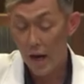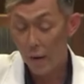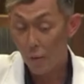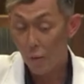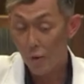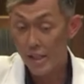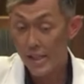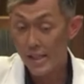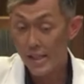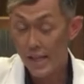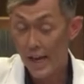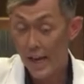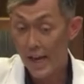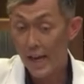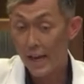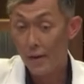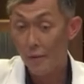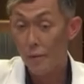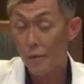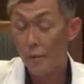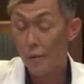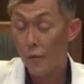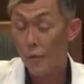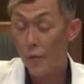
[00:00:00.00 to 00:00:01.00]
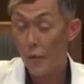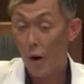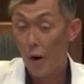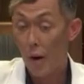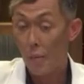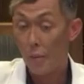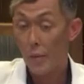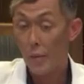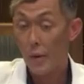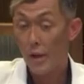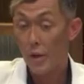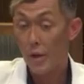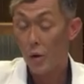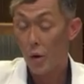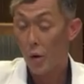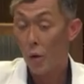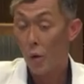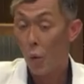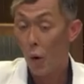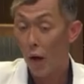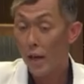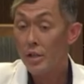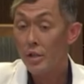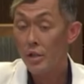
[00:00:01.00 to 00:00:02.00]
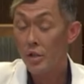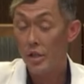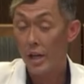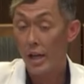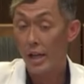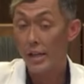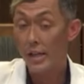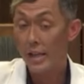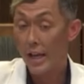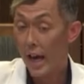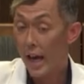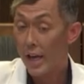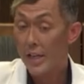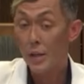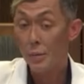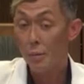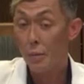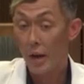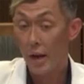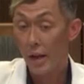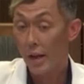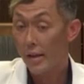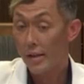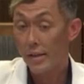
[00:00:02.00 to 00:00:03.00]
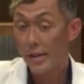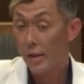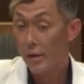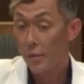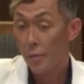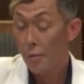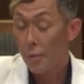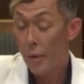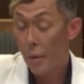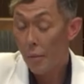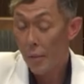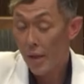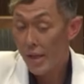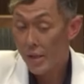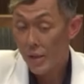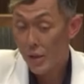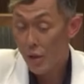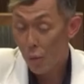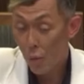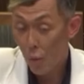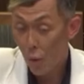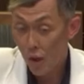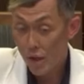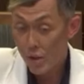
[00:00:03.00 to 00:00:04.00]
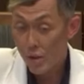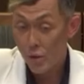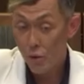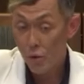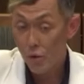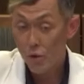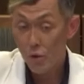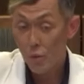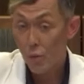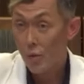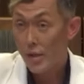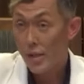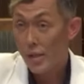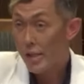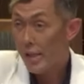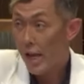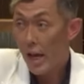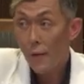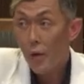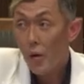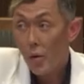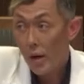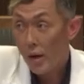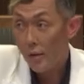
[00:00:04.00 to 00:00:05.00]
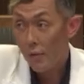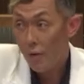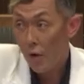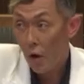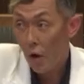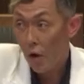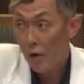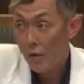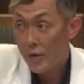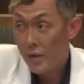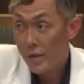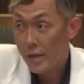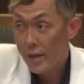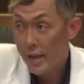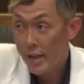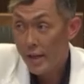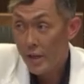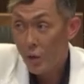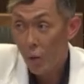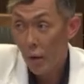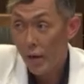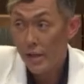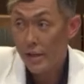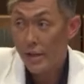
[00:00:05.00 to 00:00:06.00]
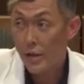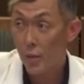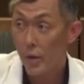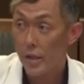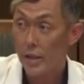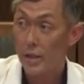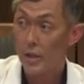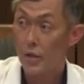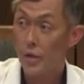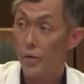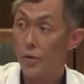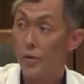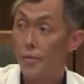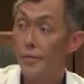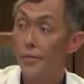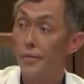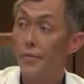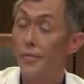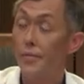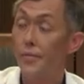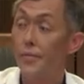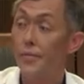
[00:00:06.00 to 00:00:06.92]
I would say from your question, yes, but Minister Wasnold was never involved in 2022.